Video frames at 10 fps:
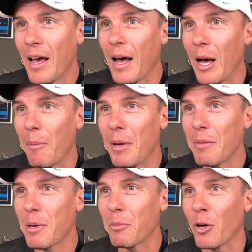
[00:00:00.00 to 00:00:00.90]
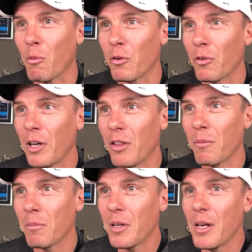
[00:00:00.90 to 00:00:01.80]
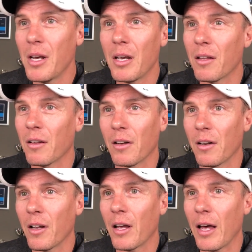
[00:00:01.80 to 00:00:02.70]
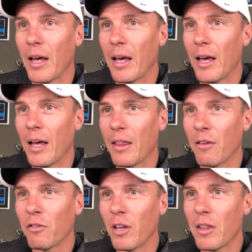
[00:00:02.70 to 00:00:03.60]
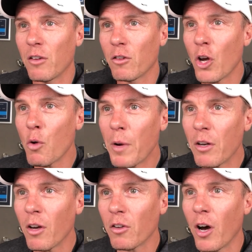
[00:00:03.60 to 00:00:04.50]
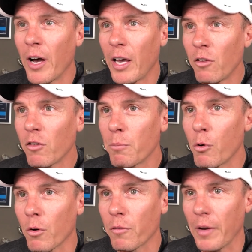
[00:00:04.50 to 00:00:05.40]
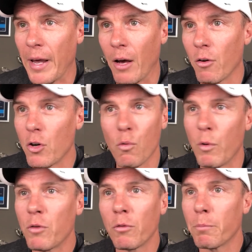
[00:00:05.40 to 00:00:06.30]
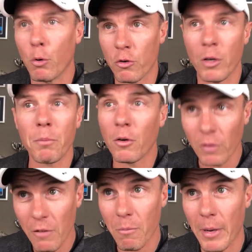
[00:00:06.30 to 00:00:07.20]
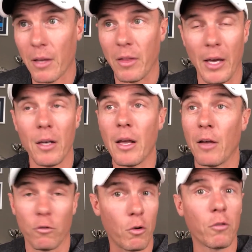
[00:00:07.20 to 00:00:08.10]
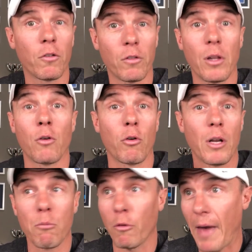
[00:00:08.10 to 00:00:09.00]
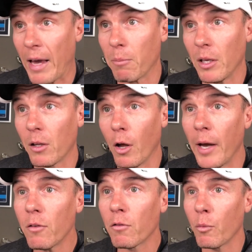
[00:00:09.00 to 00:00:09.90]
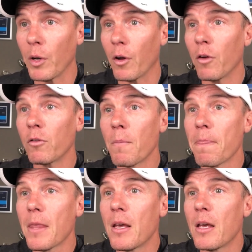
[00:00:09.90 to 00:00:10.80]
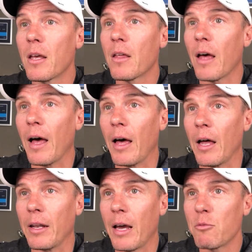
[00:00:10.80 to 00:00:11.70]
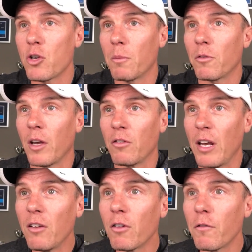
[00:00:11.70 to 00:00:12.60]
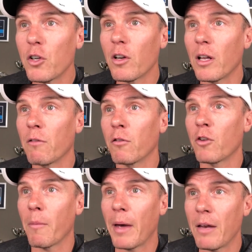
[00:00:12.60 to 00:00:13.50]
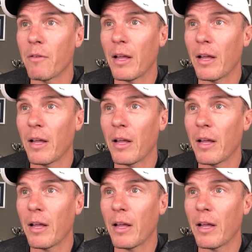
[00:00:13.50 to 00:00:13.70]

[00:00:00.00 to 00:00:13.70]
Many people don't want to need them. They've said there's no Windows IIS support for now, which was bullshit because even back then, as Josh has said, there are a number of Acme clients for Windows. Namecheap says insufficient level of domain